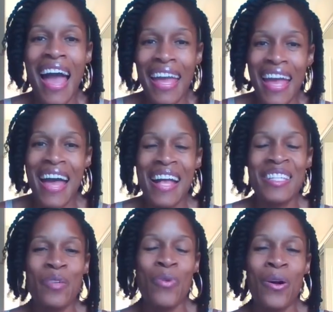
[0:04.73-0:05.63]
Hi
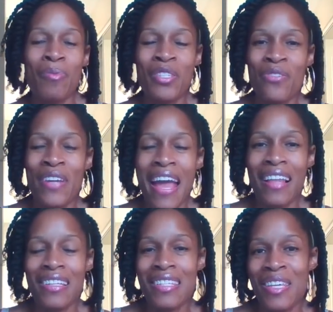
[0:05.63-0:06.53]
guys and welcome to
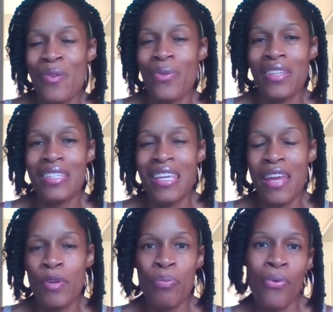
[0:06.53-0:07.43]
RealiTea with
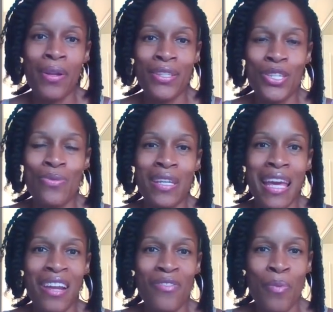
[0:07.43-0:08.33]
Tee, reporting to you
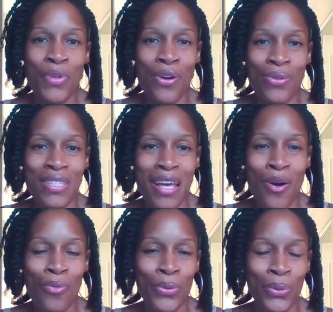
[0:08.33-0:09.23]
again from the
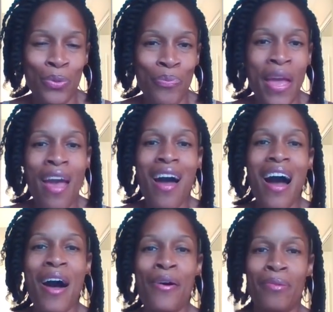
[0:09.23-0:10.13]
hotel room.
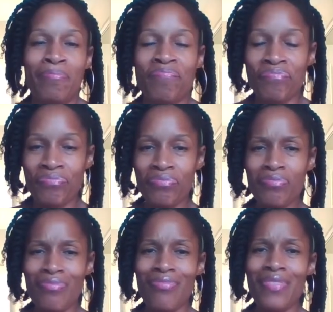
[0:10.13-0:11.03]
Um,
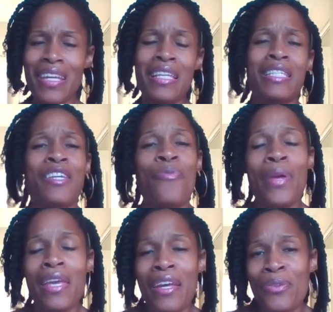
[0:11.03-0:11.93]
let's see if
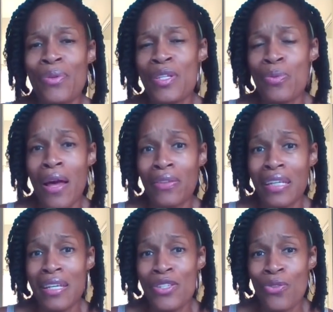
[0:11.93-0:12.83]
we can get through this without the
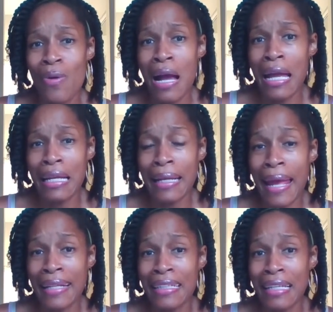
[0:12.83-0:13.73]
kids crying and
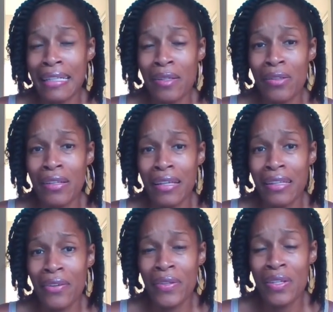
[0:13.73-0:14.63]
acting like they're
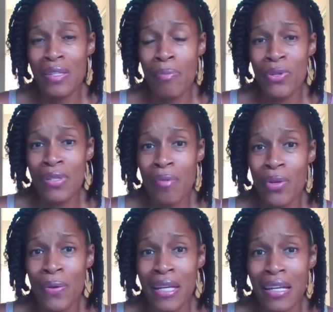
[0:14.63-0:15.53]
like they're in the
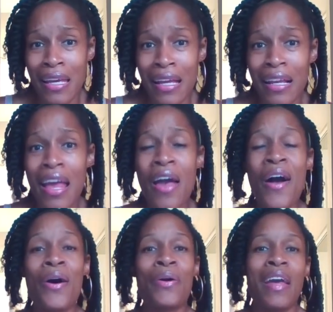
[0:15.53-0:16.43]
WWE again.
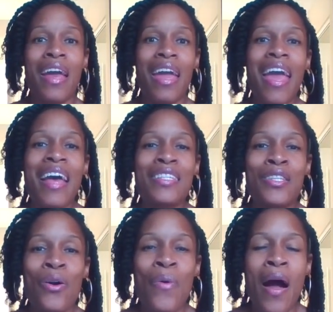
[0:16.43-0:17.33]
Okay,
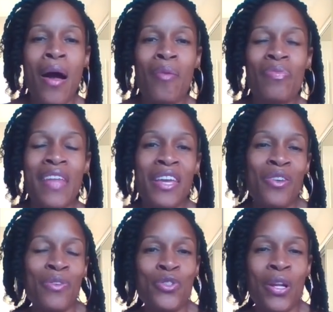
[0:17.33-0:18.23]
so um, thank
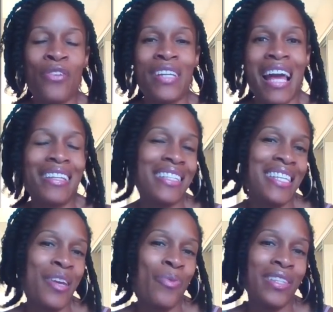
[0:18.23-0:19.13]
you for joining
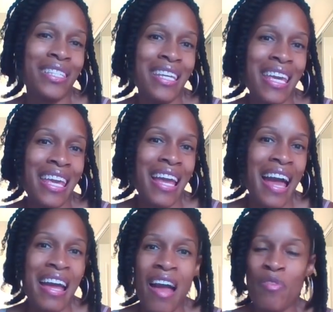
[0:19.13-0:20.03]
RealiTea with Tee.
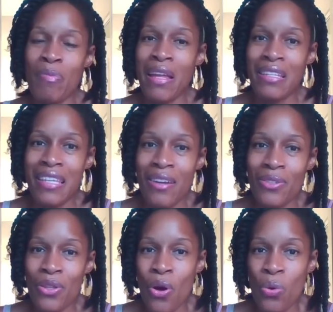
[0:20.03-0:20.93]
I haven't made it down
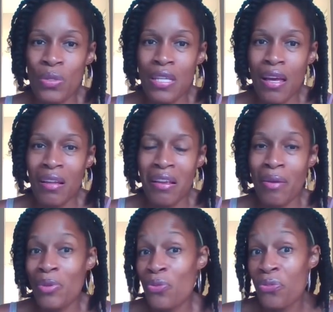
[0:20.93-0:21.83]
to the hotel
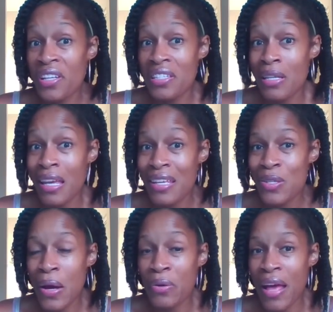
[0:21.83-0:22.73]
of uh, the free tea,
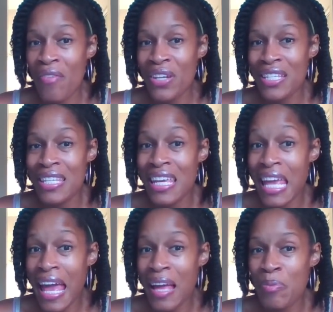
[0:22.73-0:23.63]
so I don't have any tea
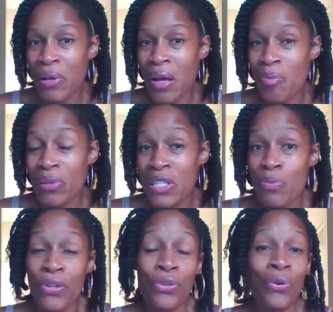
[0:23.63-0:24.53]
yet. But uh, please
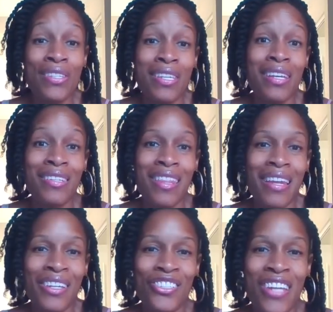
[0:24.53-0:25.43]
bring your tea to the
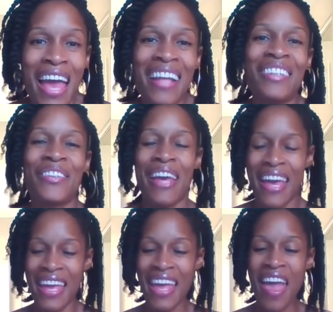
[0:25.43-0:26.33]
next chat.
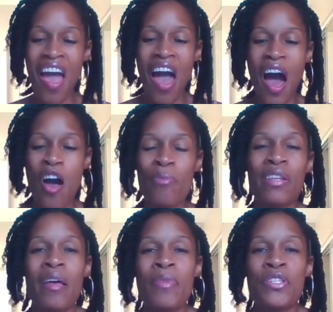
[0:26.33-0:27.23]
Okay,
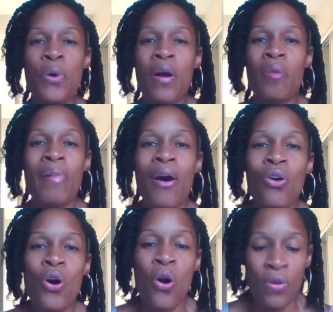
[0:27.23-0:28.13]
um, let me talk
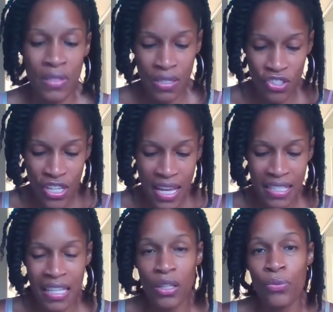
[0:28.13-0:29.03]
about Colt and
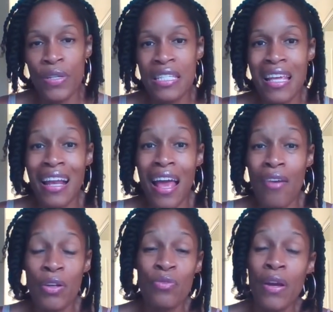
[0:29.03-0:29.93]
Jess and Larissa and
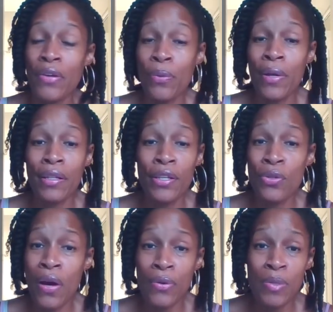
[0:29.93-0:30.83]
Eric very quickly.
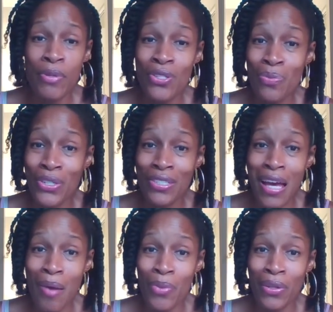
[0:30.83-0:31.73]
You know I don't spend too much
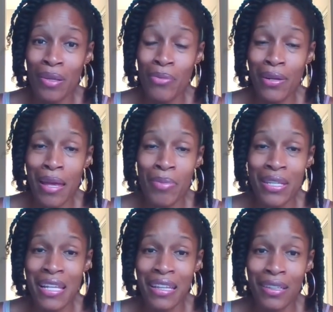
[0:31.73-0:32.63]
time on them. Okay,
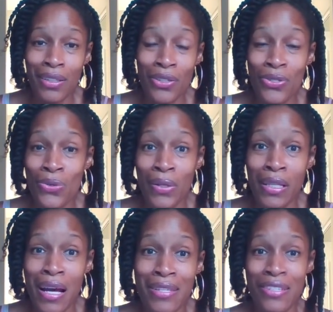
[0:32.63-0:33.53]
because I think that their
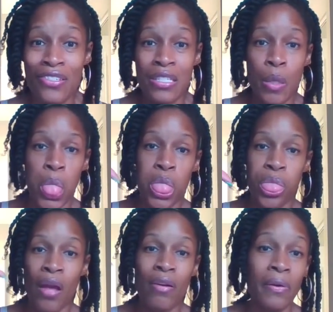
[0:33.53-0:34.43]
storylines are just
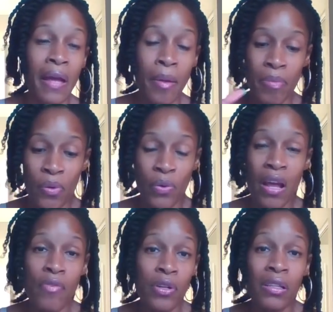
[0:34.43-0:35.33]
okay? But
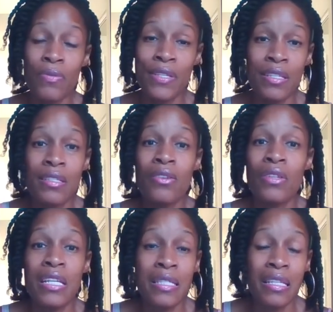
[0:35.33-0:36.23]
whatever, Larissa still
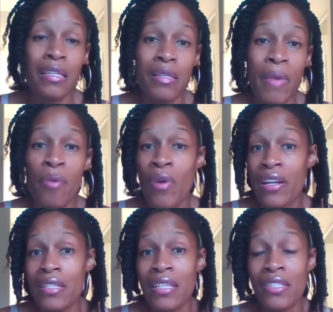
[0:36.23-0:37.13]
needs to, to make
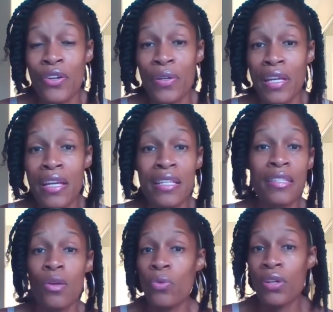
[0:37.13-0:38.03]
money to send to her
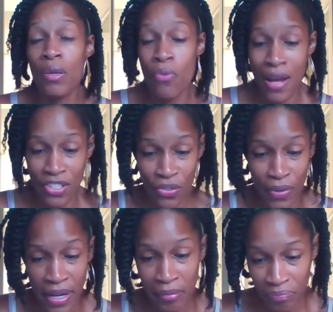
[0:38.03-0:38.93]
kids, so we'll keep watching,
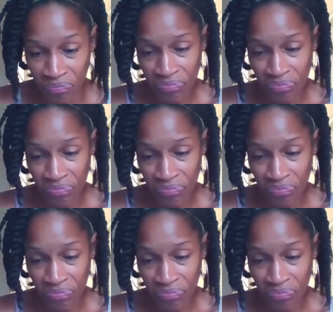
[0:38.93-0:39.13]
right?